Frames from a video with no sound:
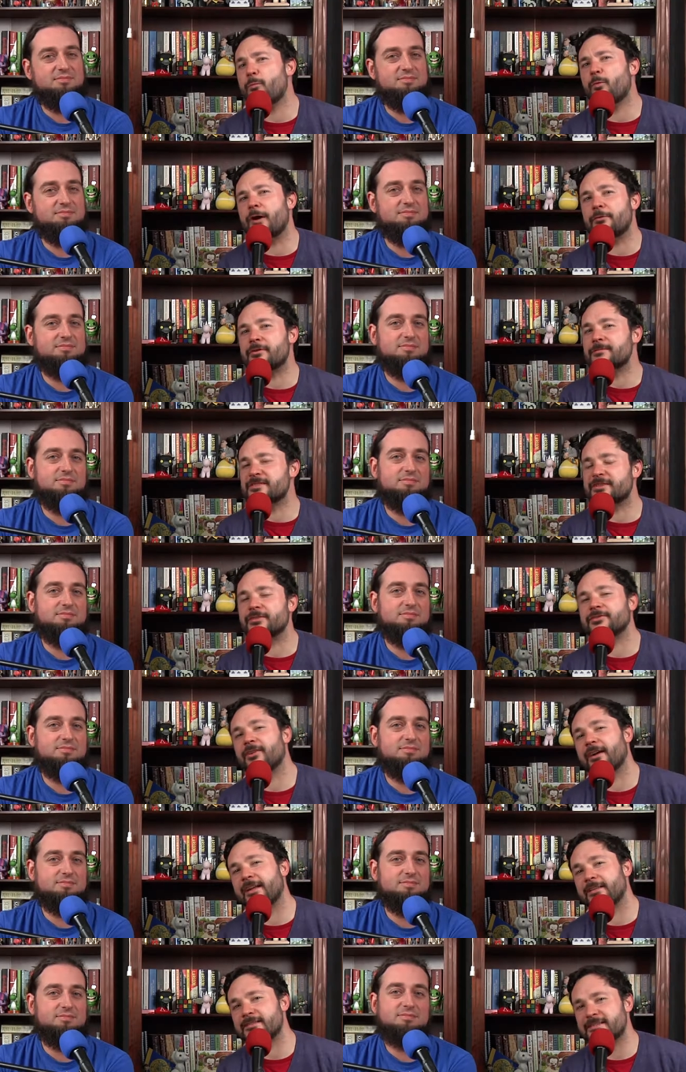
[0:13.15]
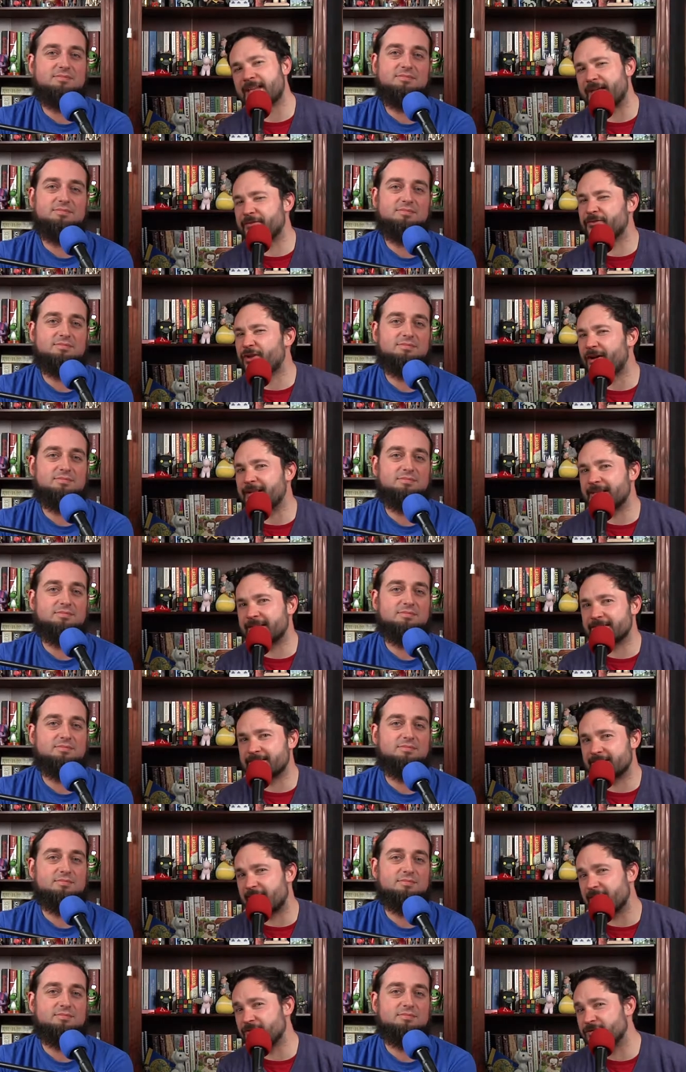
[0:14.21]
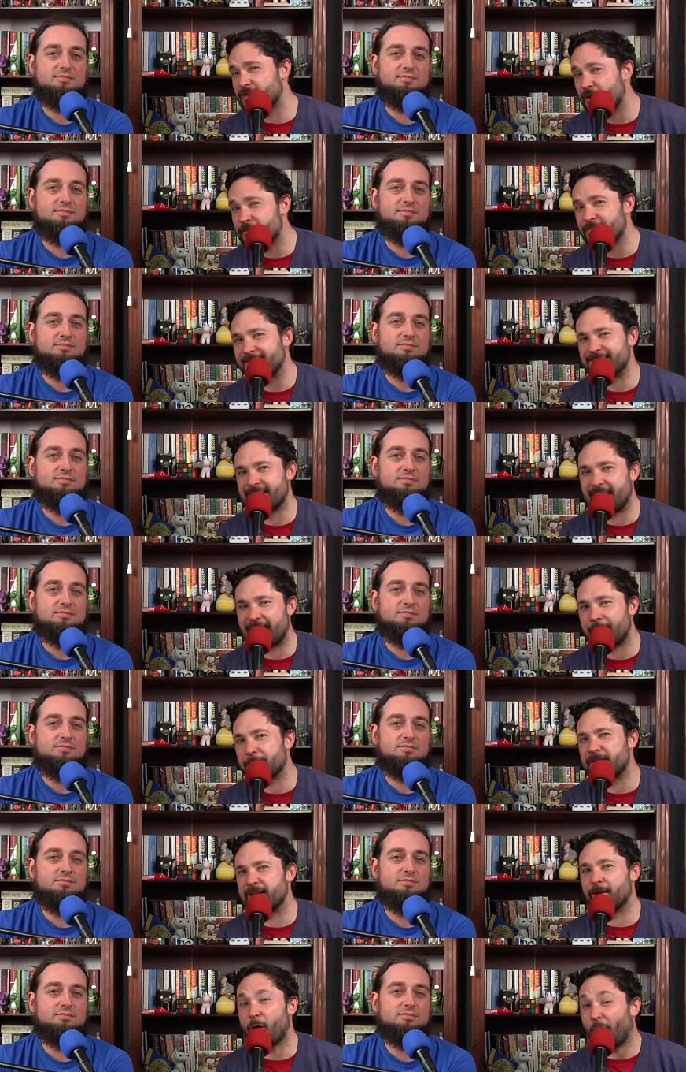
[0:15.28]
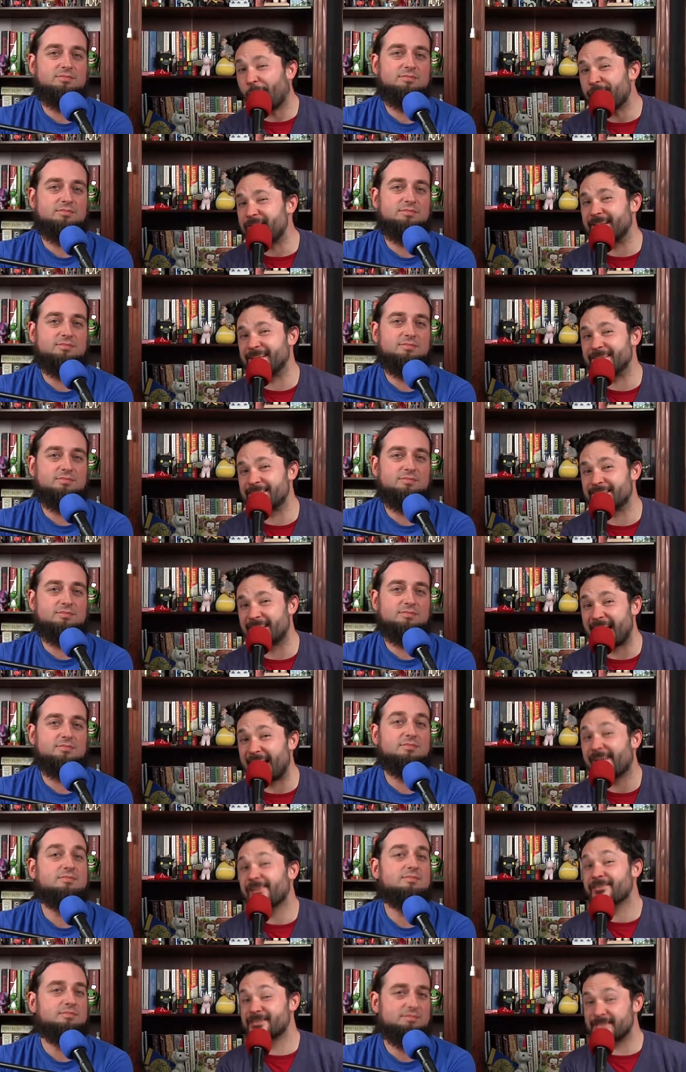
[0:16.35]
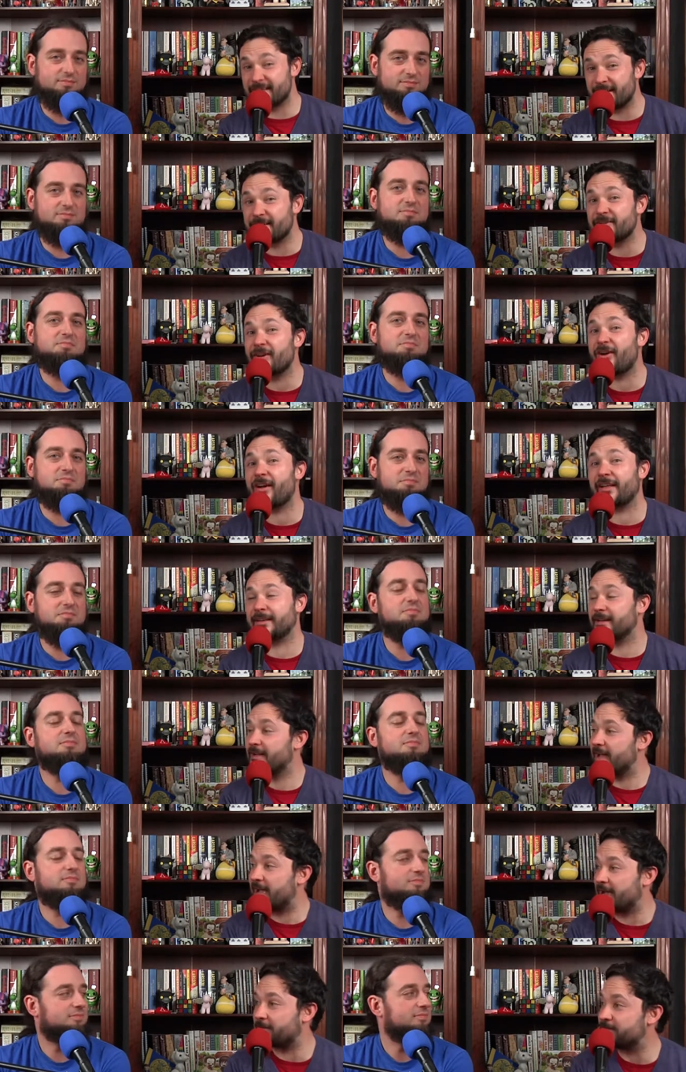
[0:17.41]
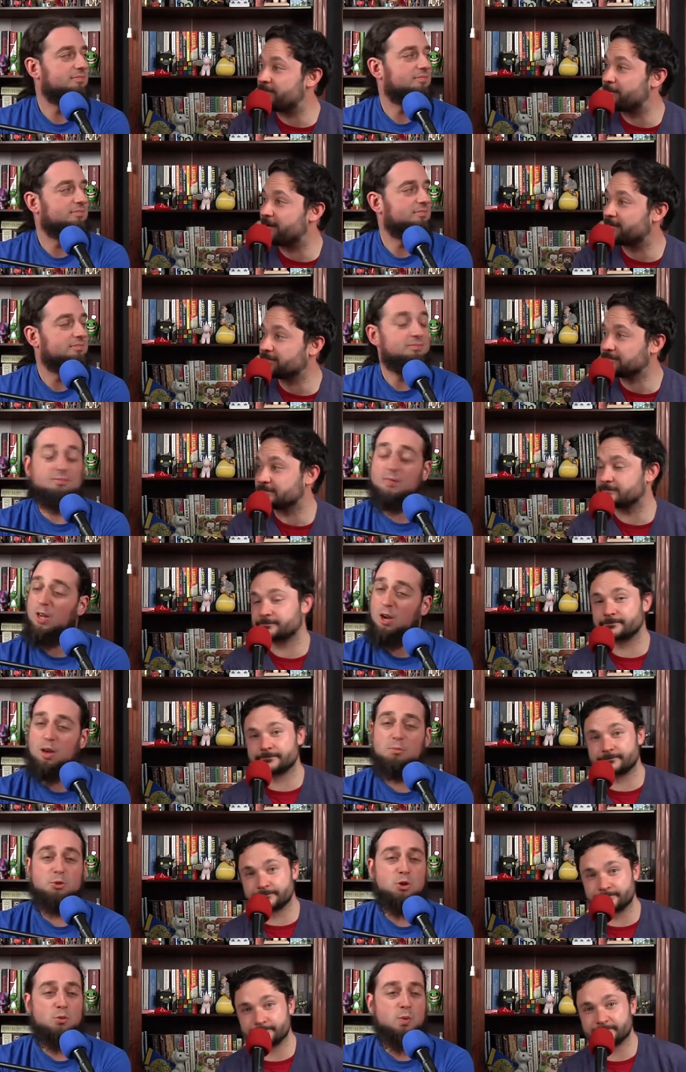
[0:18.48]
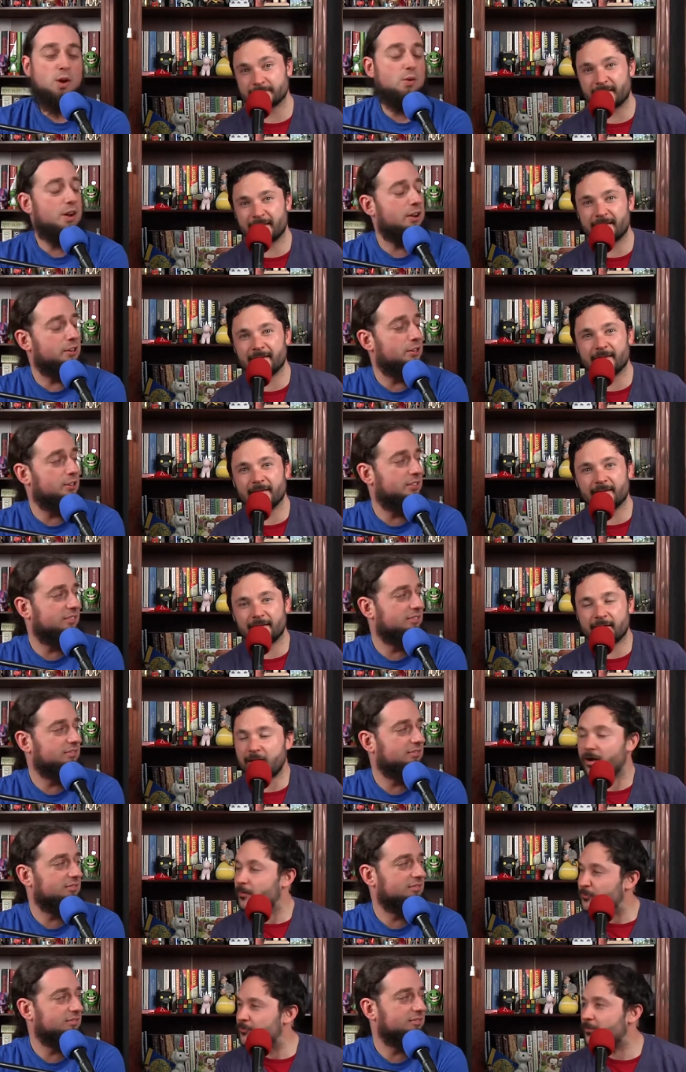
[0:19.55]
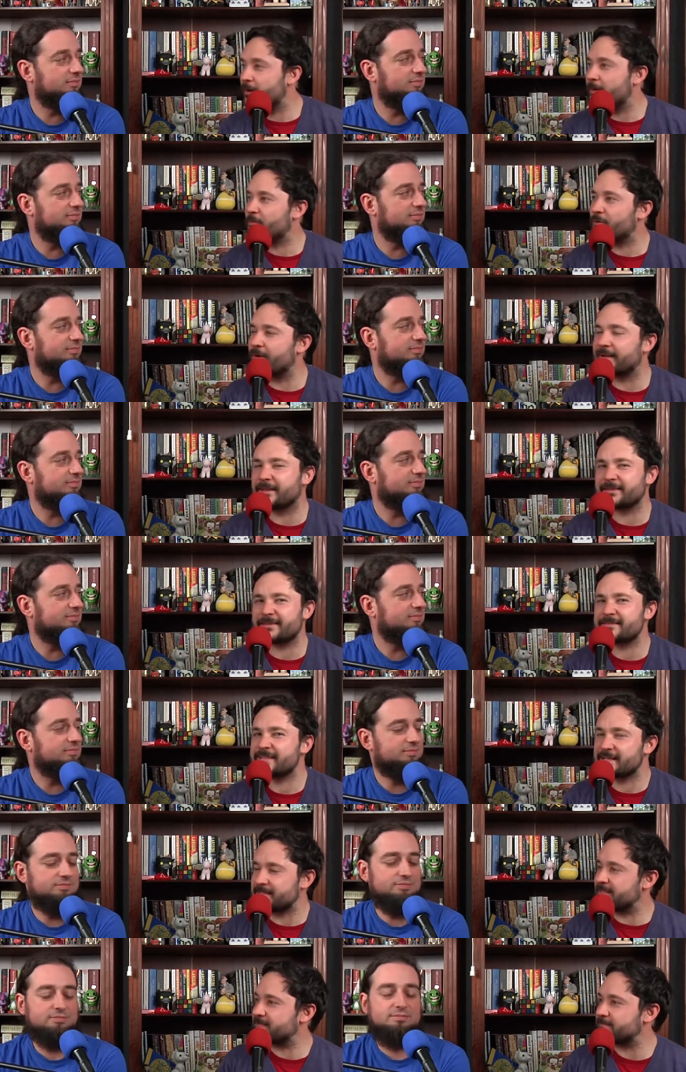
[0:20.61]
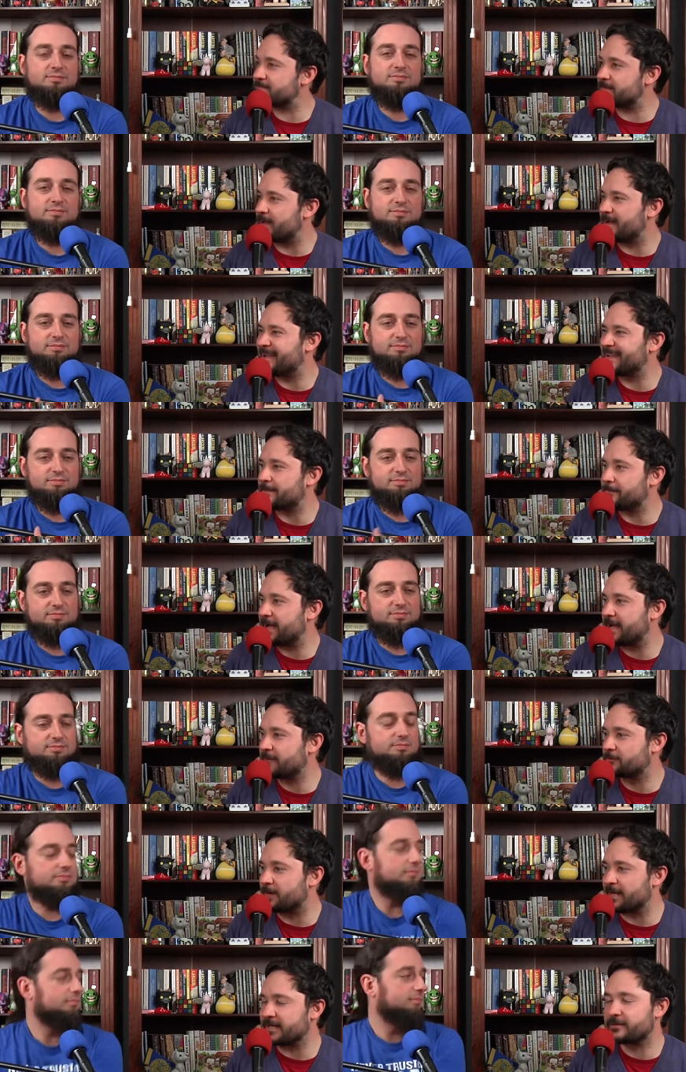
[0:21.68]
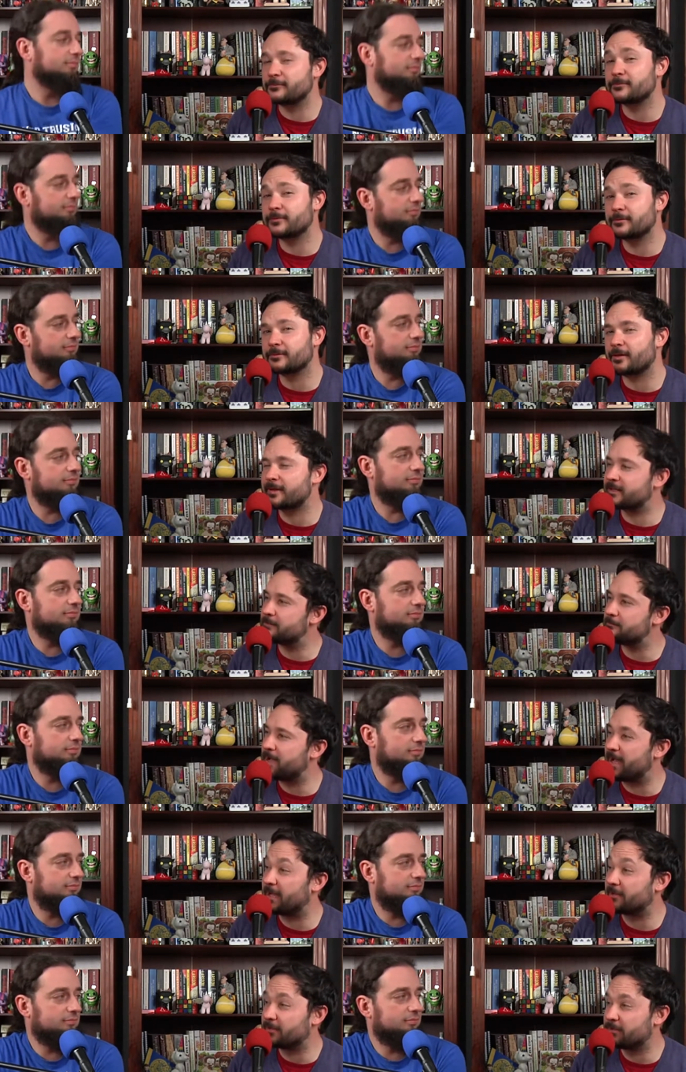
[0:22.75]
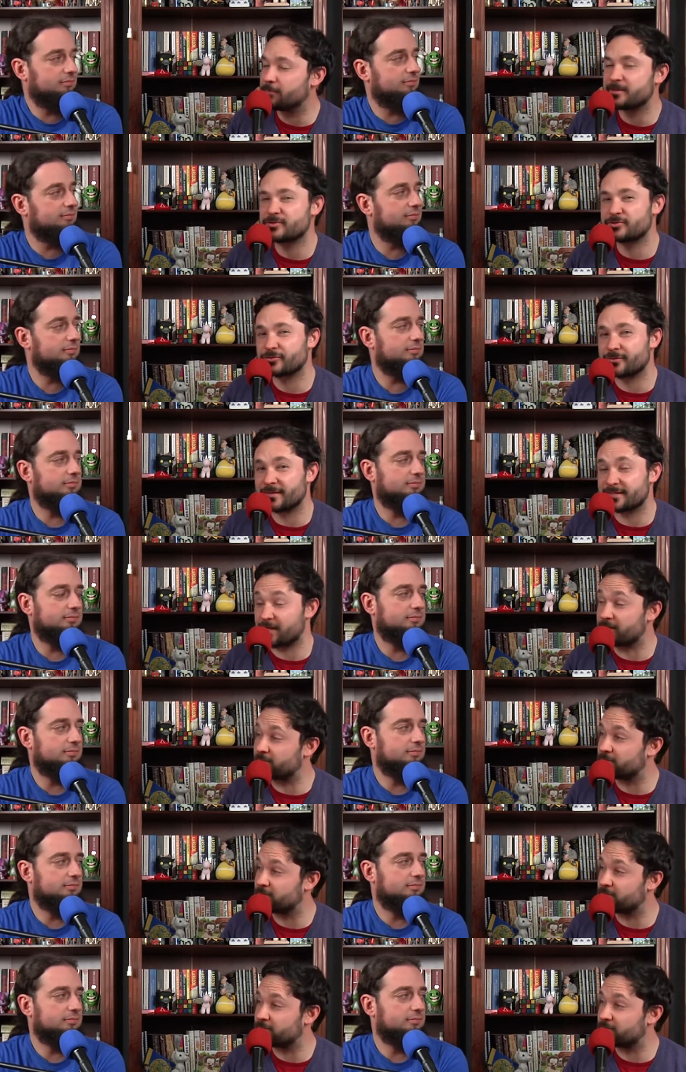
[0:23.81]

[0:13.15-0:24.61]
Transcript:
Speaker 1: and welcome to Goodnight Internet, the nightly internet show that is happening on the internet tonight. How are you, Aaron?
Speaker 2: I'm doing well. How are you doing?
Speaker 1: I'm all right. I'm all right. Now, don't take this in a bad way. You look like a man who enjoys a